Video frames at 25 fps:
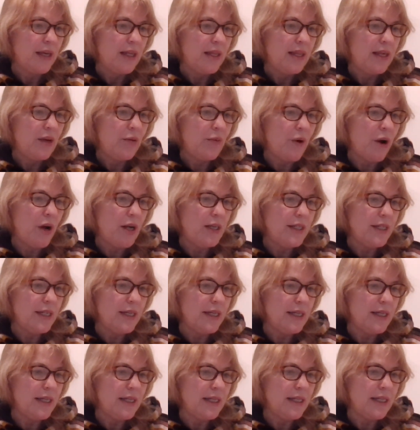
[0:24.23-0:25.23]
They
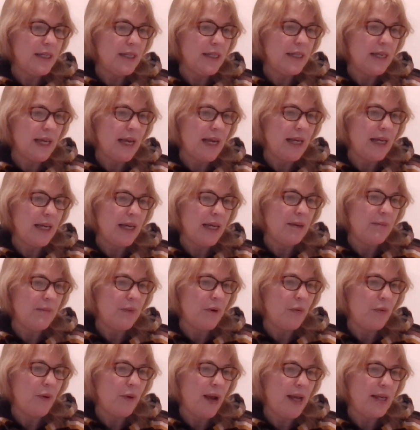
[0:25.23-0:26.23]
wanted to take him
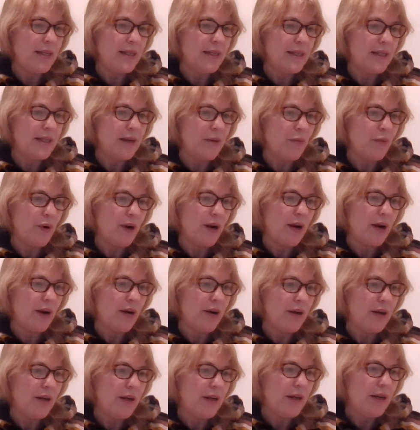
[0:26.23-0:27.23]
away
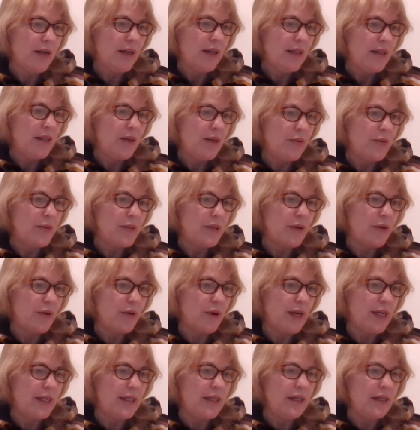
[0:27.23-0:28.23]
somewhere. There was a
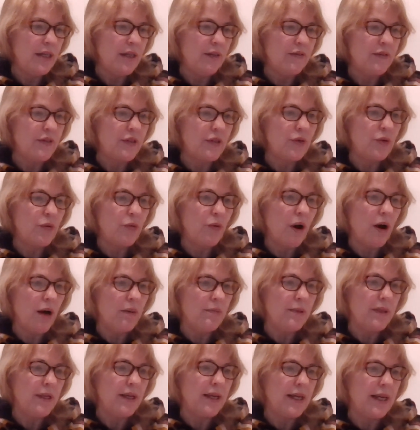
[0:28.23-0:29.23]
great deal of
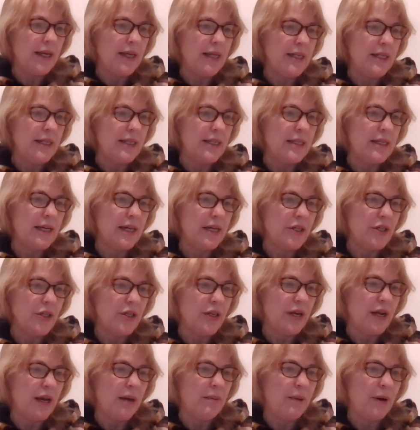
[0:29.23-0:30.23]
squabbling and
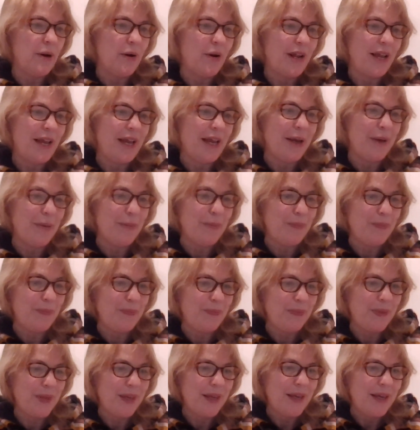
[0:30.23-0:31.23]
discussion about him.
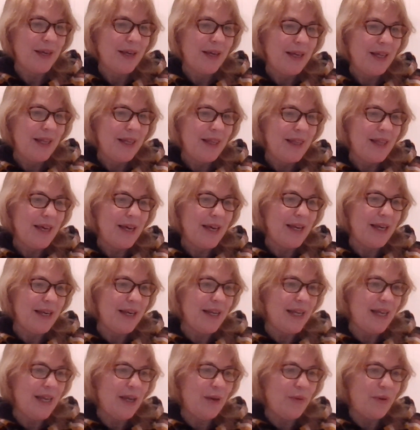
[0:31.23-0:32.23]

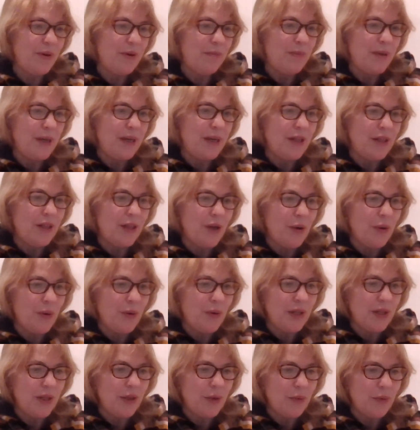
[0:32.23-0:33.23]
Then he would be
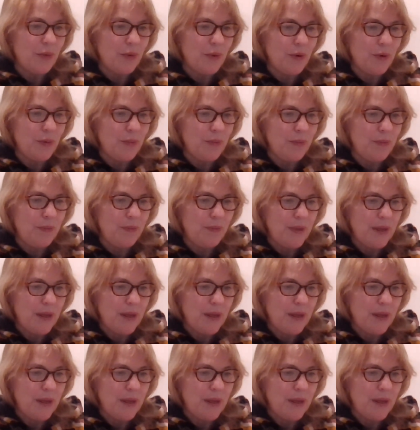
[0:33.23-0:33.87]
alone in the room.